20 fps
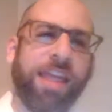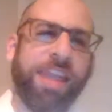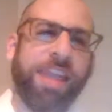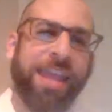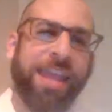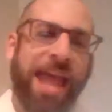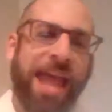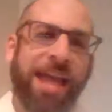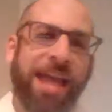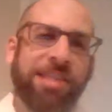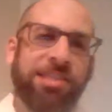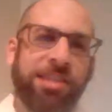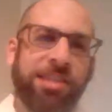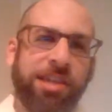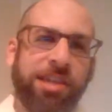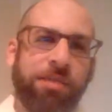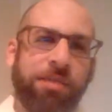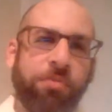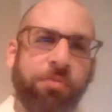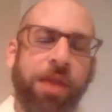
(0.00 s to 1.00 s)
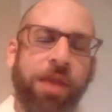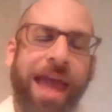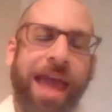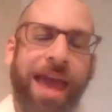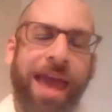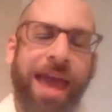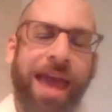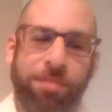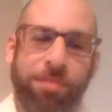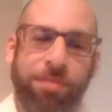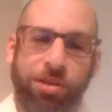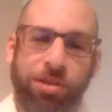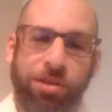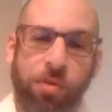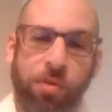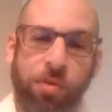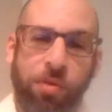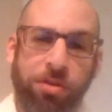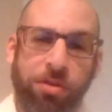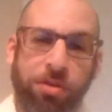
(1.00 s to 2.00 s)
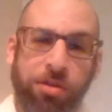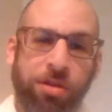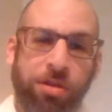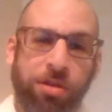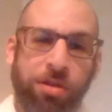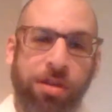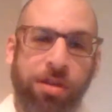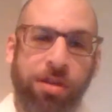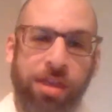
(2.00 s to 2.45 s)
an accident would happen quicker